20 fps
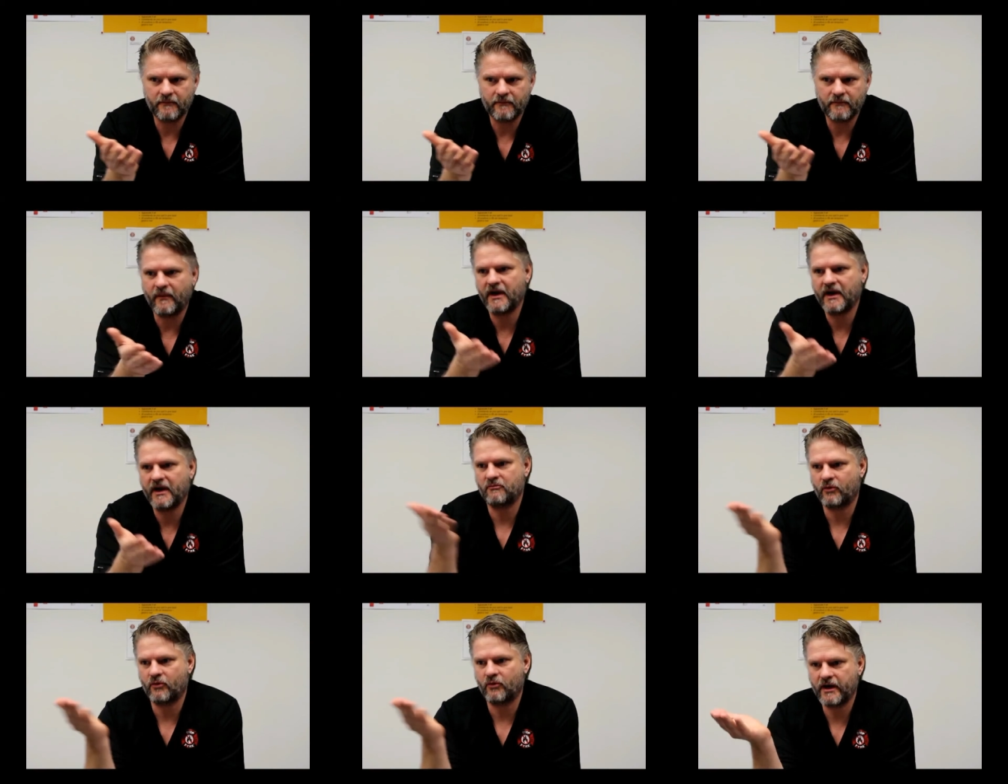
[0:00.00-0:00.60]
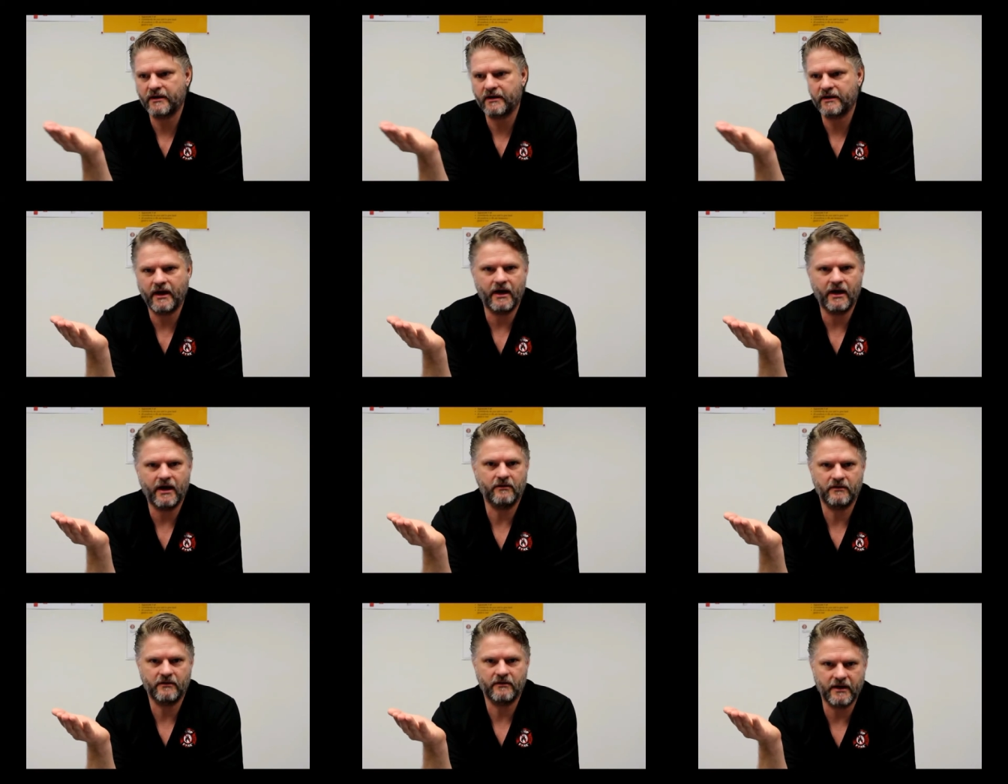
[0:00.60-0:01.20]
that might break
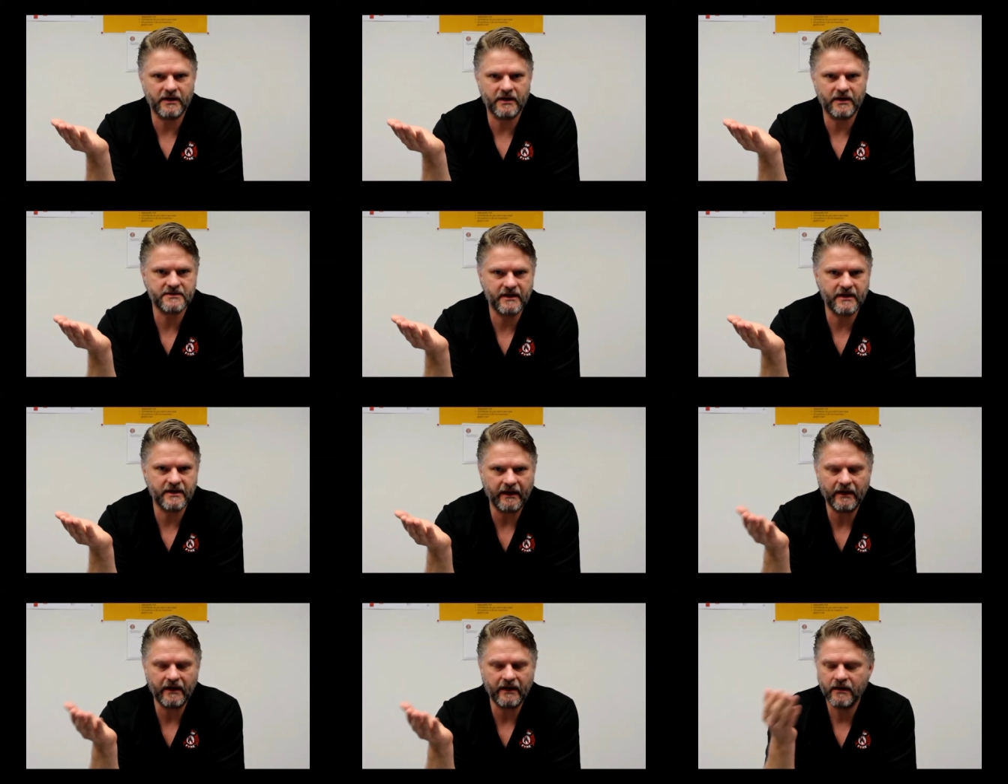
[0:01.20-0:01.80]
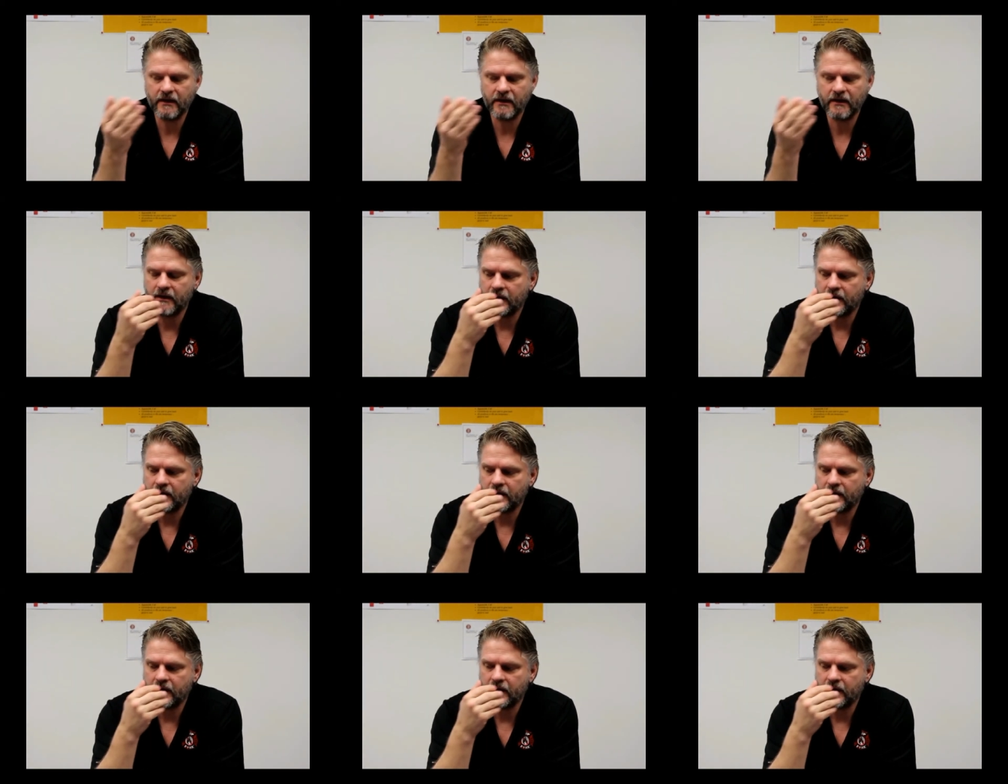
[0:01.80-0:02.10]
down the next day.